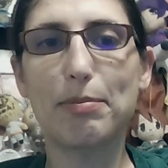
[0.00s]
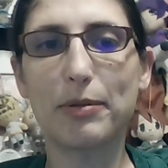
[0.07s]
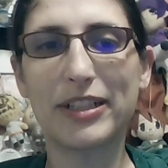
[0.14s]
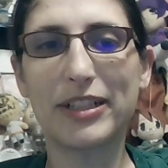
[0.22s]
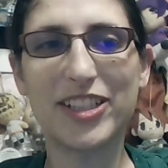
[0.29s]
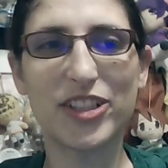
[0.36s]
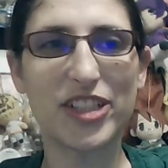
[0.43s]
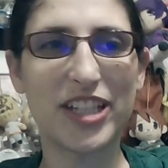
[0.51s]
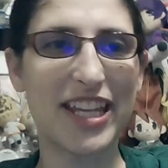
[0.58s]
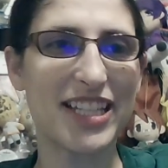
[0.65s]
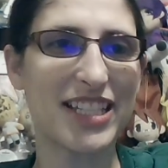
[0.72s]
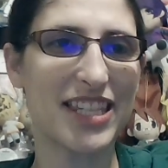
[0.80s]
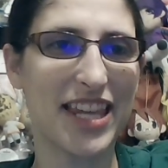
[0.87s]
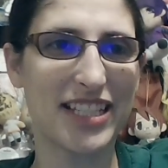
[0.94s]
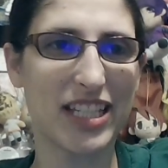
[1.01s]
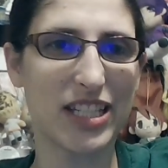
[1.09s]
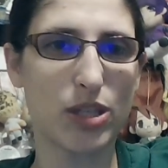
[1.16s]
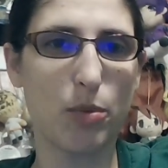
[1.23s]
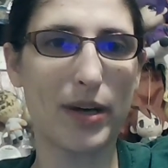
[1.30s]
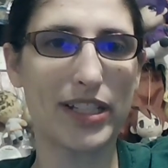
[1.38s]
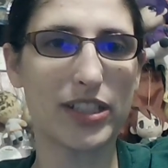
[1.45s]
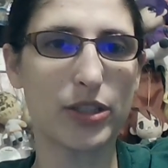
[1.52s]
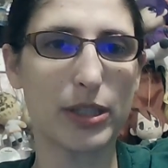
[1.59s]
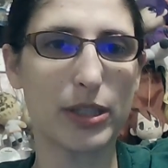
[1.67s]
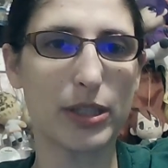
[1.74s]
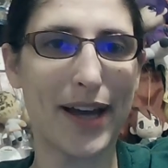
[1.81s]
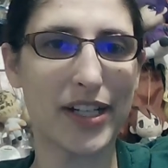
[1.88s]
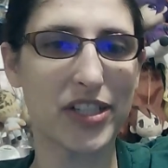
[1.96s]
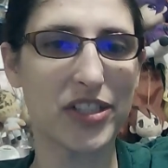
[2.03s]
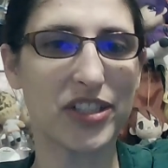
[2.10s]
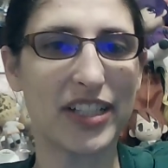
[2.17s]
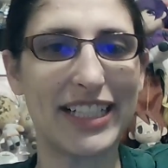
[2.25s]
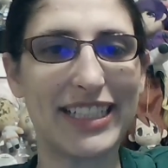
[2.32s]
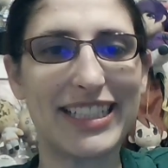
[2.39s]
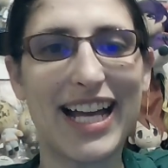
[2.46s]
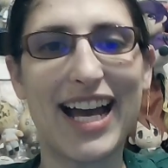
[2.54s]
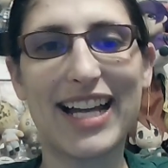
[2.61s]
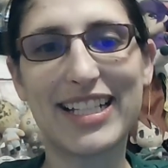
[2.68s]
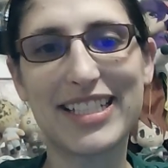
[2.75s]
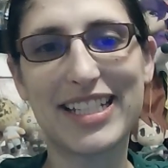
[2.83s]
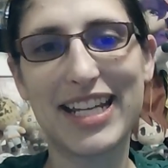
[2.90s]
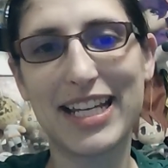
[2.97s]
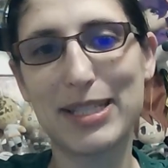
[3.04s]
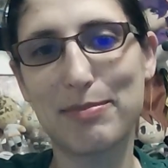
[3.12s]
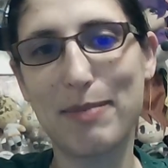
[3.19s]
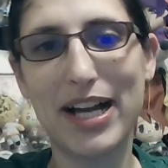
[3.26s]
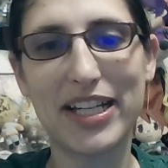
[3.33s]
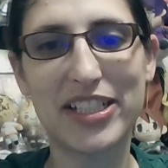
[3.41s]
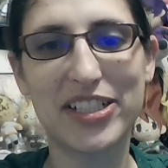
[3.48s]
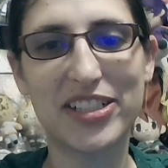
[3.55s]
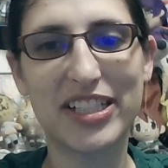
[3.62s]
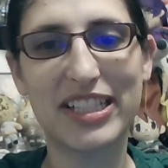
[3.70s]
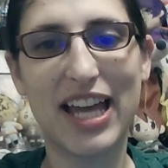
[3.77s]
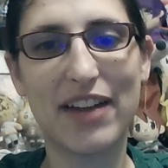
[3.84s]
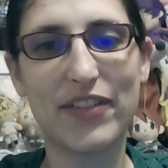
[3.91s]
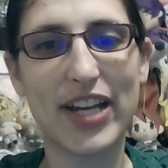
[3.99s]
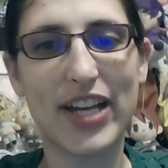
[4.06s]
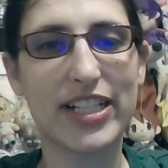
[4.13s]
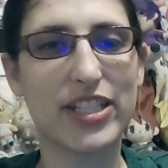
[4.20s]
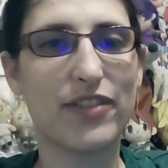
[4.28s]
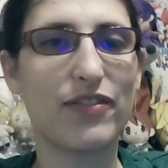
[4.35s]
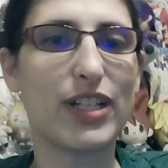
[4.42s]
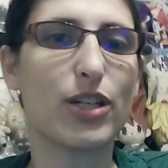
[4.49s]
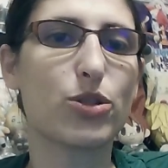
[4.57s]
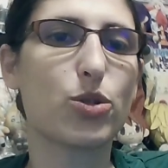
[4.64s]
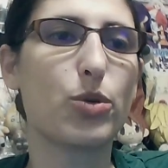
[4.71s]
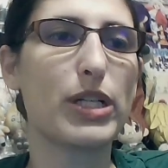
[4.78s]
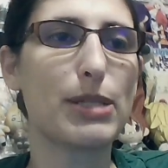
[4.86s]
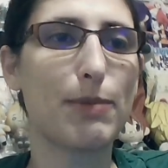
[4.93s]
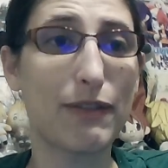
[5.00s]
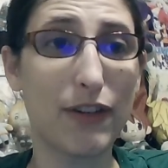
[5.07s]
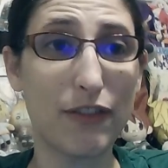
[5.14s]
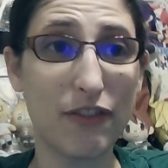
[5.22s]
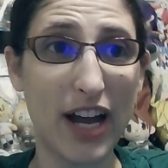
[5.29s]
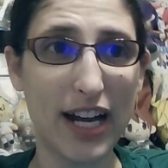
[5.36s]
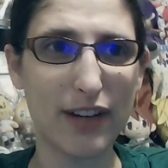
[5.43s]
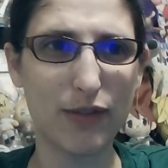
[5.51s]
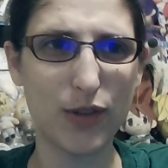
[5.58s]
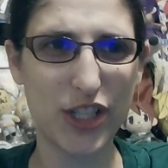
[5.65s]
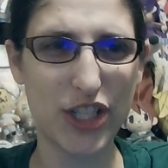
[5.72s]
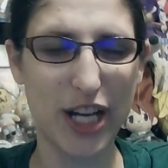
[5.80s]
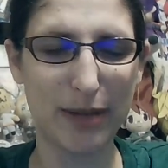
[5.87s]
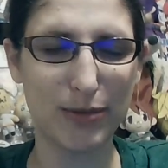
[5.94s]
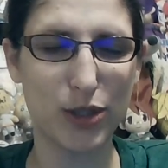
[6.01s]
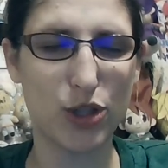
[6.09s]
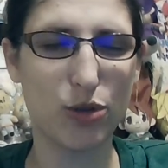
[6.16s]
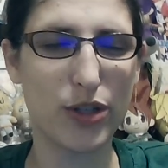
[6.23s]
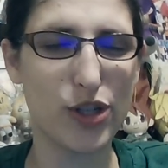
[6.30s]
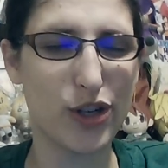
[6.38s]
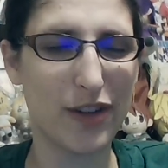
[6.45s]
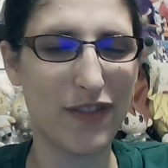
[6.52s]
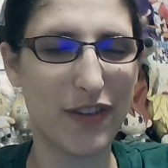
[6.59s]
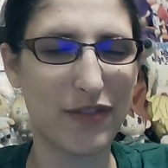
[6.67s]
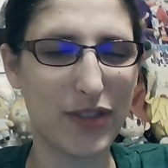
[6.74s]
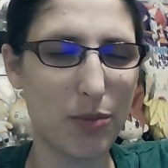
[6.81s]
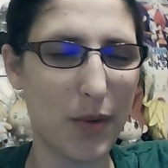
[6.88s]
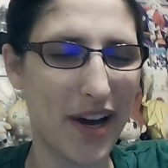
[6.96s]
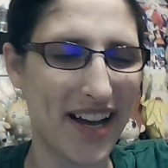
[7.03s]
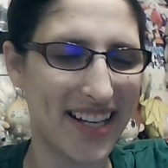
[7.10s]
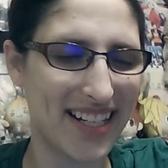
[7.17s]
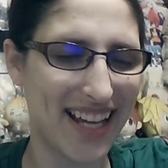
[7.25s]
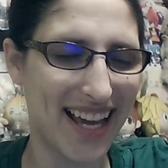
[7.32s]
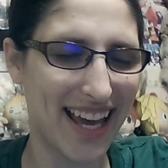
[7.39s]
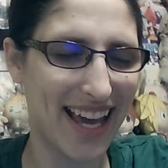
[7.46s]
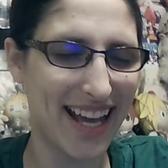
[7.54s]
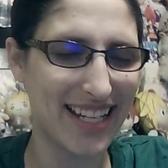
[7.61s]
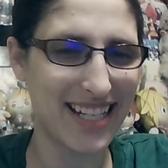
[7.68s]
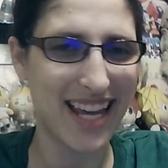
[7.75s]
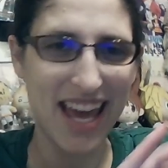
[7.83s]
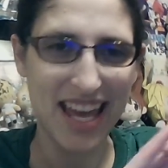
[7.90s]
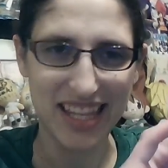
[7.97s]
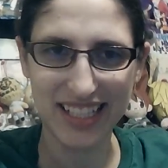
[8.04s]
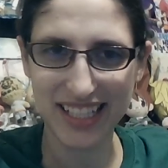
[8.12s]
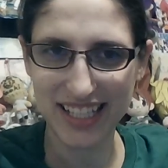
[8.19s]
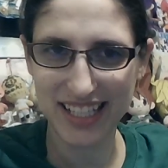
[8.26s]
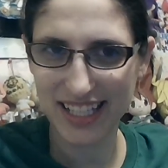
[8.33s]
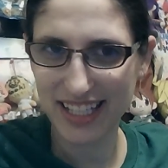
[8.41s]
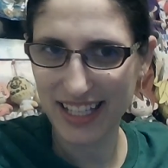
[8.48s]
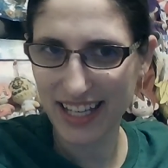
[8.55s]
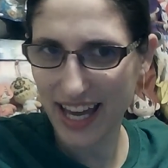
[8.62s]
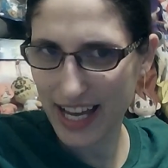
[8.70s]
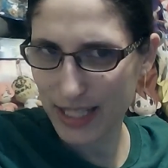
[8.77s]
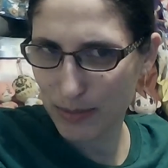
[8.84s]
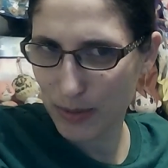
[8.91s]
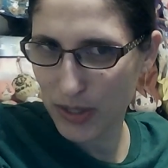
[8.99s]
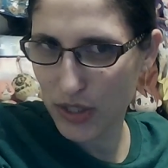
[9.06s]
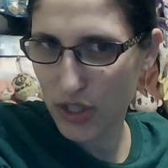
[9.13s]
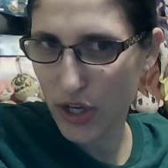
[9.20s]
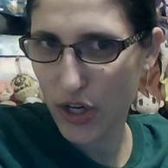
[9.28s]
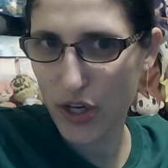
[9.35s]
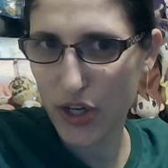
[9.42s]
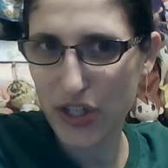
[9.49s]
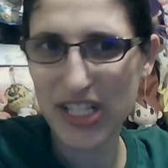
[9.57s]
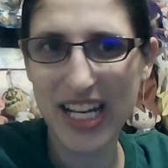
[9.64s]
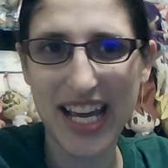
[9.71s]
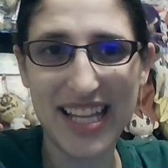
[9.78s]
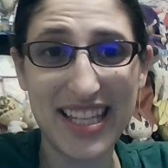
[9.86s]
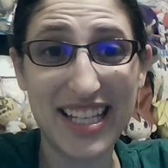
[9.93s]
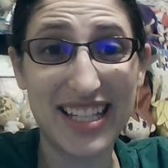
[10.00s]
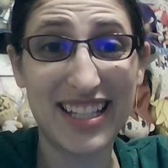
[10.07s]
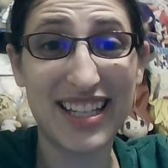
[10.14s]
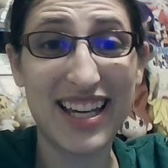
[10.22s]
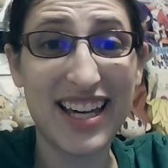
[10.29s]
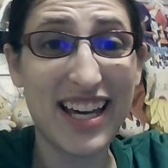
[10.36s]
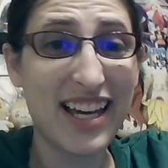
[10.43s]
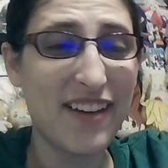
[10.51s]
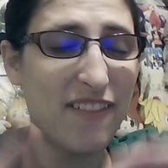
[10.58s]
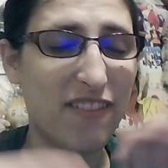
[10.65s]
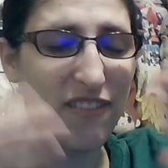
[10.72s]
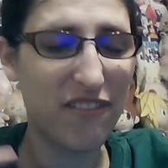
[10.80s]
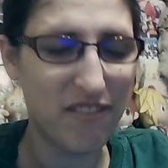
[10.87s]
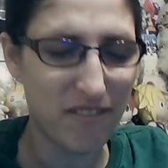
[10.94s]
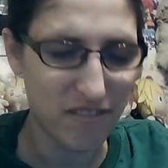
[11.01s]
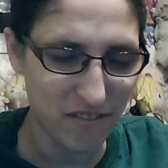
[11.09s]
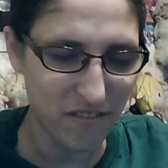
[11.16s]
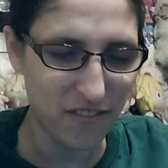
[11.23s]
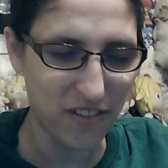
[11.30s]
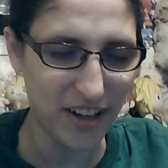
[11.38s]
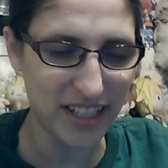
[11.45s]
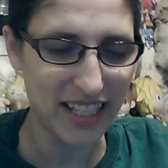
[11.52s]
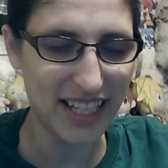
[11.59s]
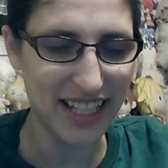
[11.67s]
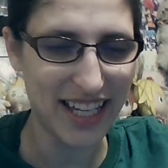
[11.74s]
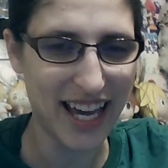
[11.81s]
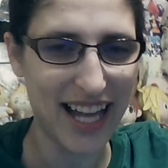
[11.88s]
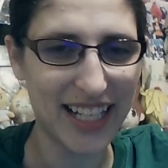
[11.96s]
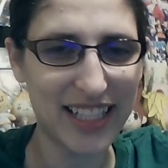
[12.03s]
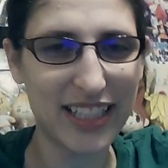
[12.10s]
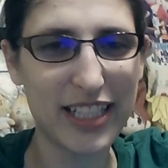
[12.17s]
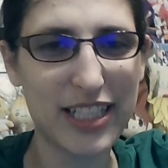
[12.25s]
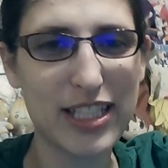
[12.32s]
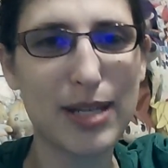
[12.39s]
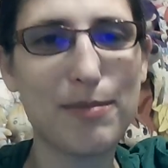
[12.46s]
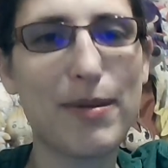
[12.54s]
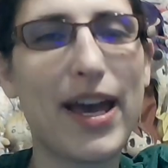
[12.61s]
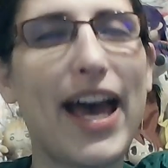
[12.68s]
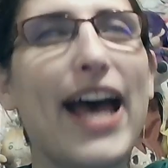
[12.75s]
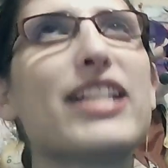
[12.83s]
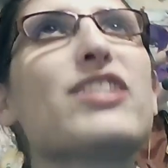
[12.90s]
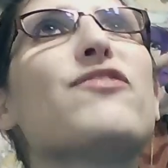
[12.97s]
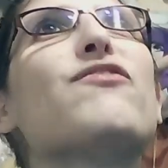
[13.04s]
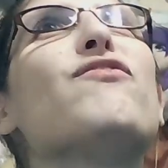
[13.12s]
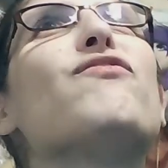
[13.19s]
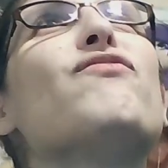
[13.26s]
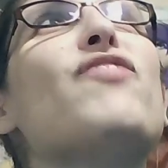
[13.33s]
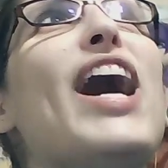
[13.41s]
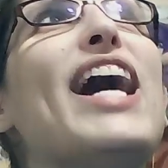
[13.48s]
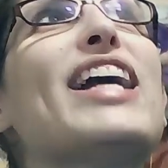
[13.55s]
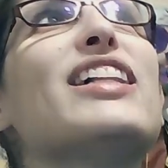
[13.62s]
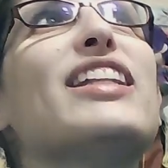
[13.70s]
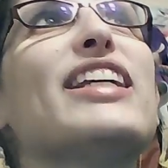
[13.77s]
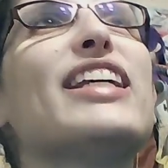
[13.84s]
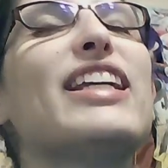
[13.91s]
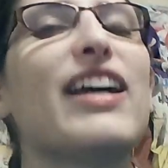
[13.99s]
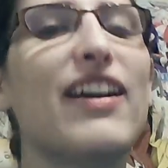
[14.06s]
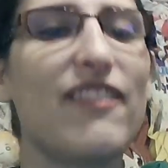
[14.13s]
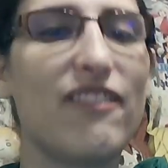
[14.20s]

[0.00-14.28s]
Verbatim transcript: Bloody Nerdigans, this is the one and only packergirl89, and today's manga Nerdigan live reaction video is going to be for Fire Force chapter 251, and the key has been turned, and the freaking cataclysm has finally